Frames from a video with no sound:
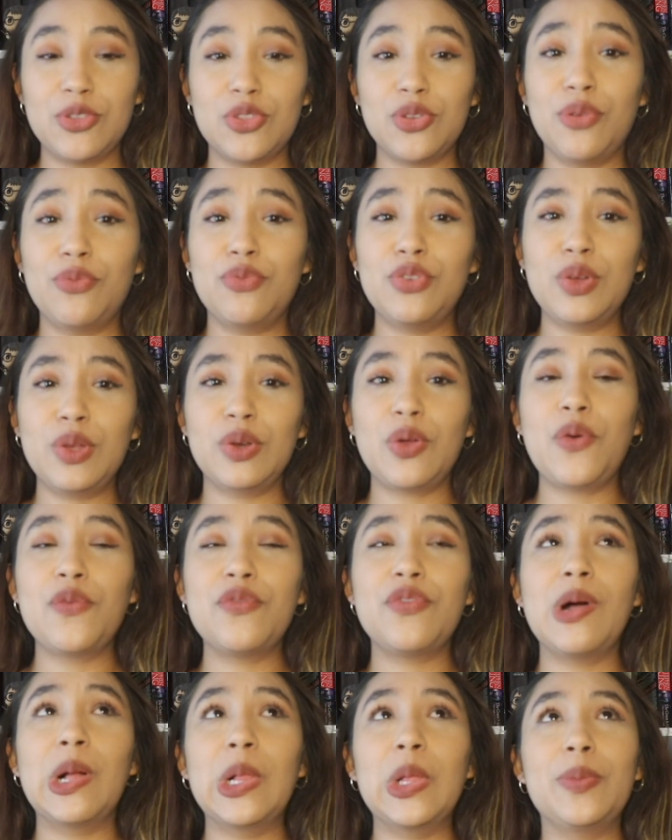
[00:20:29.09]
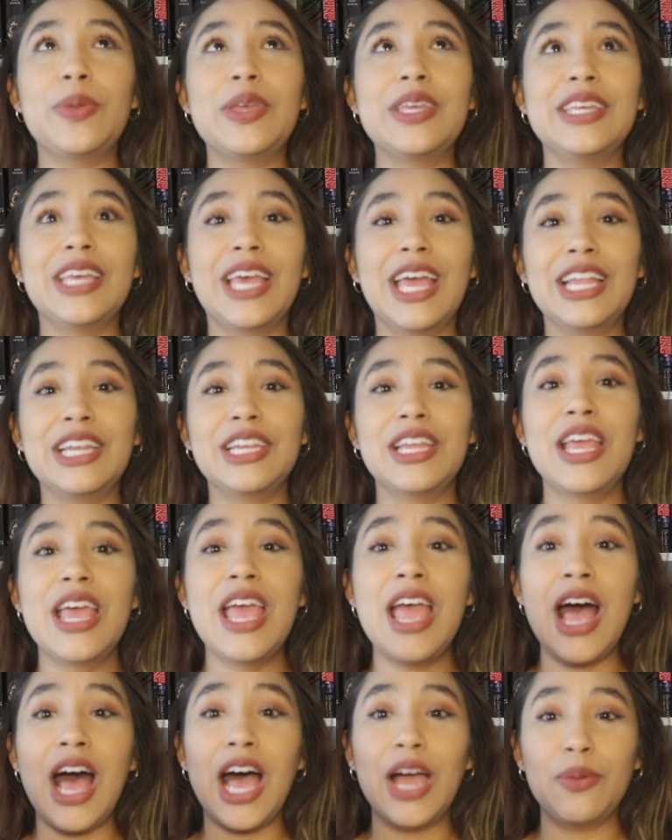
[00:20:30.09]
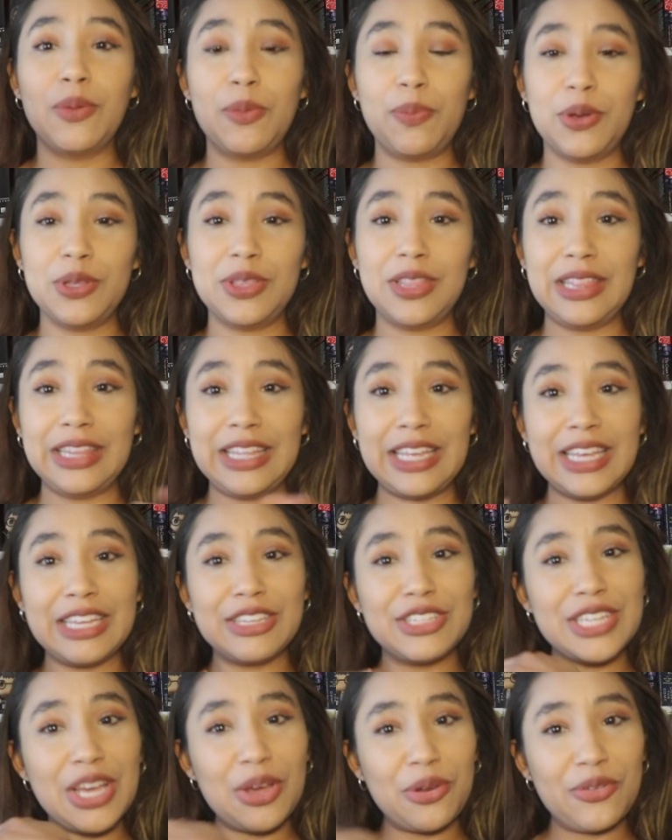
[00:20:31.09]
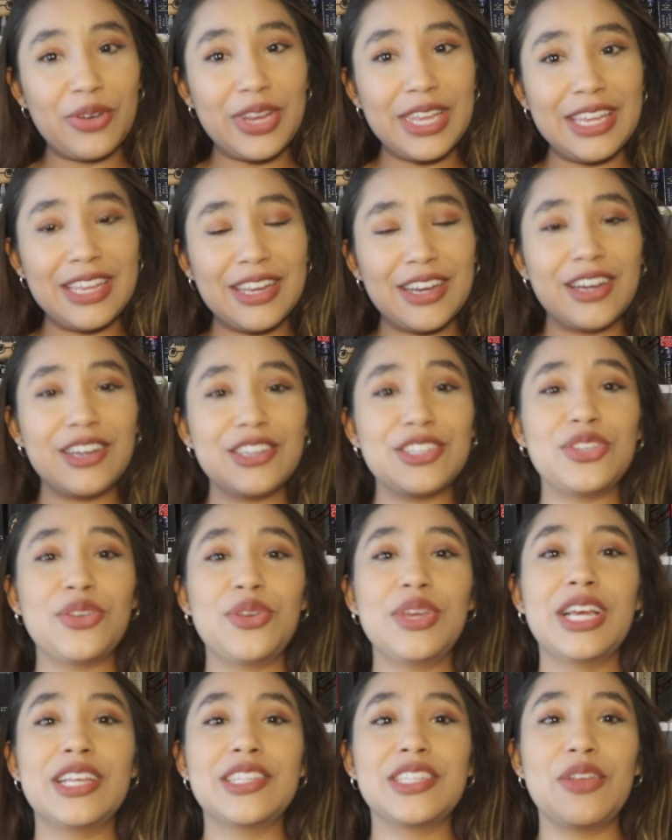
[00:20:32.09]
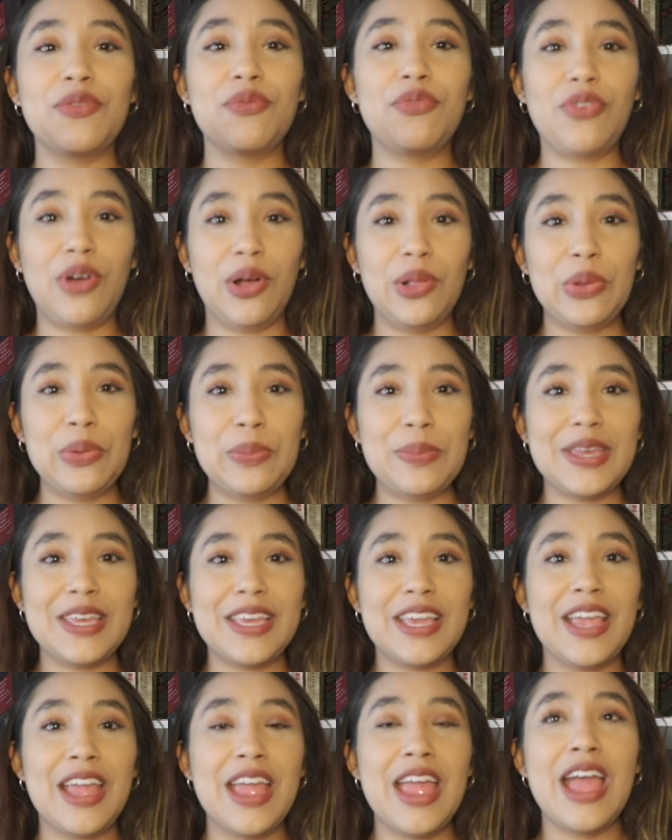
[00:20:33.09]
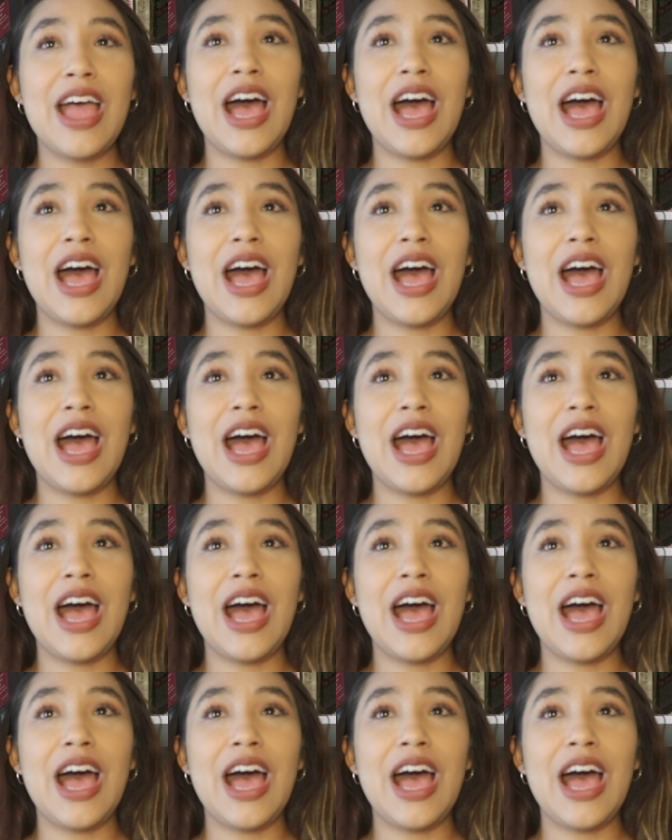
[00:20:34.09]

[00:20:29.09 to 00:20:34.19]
So if you don't follow me yet, I will put the link down here so you guys can follow me.